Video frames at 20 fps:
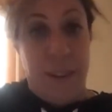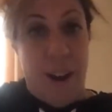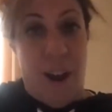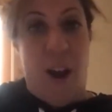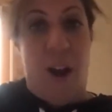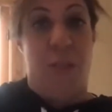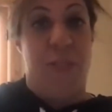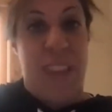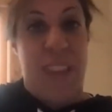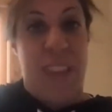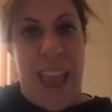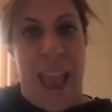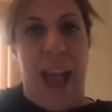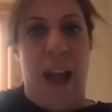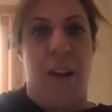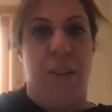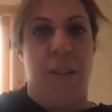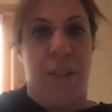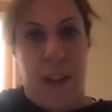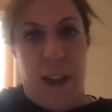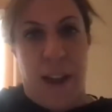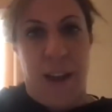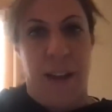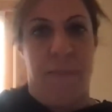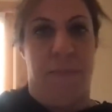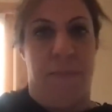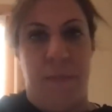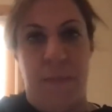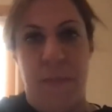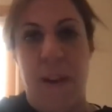on the
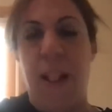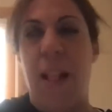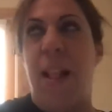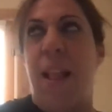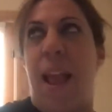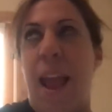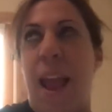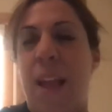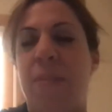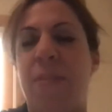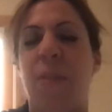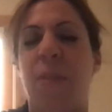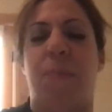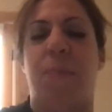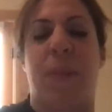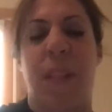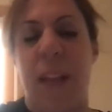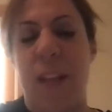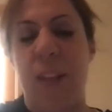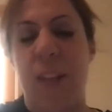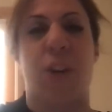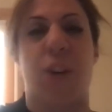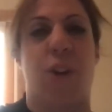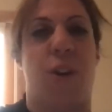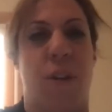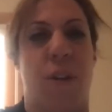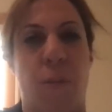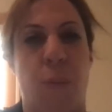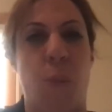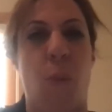outcome and the pleasure
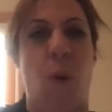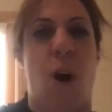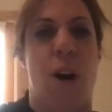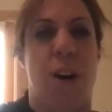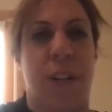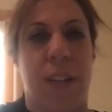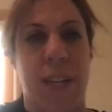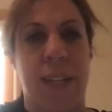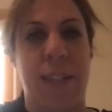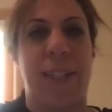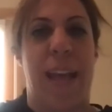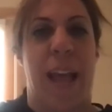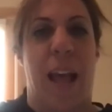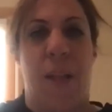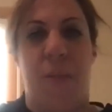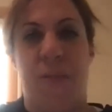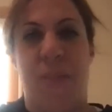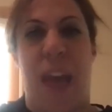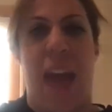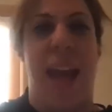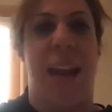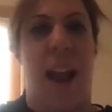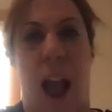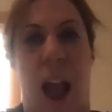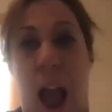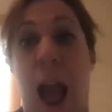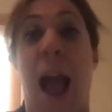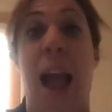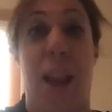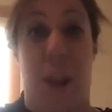of walking down that
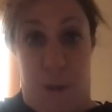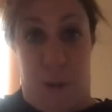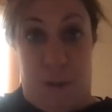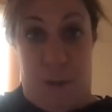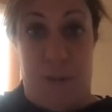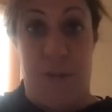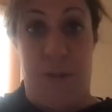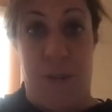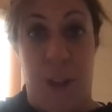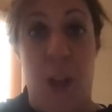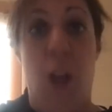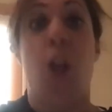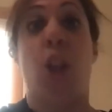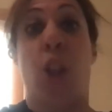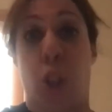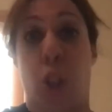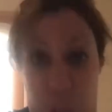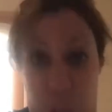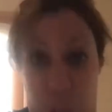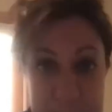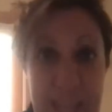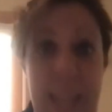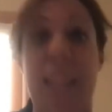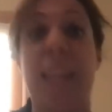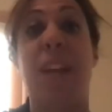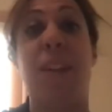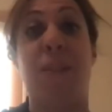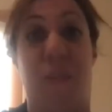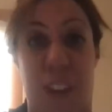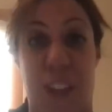aisle, looking
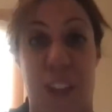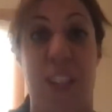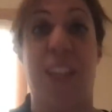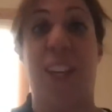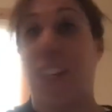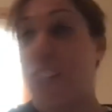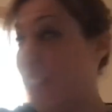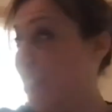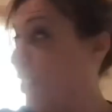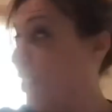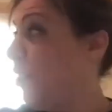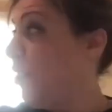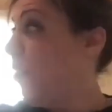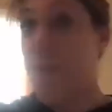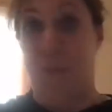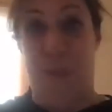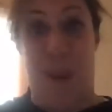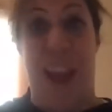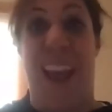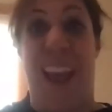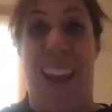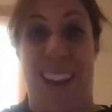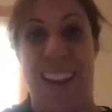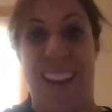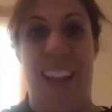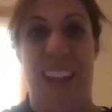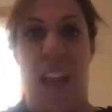and feeling a certain way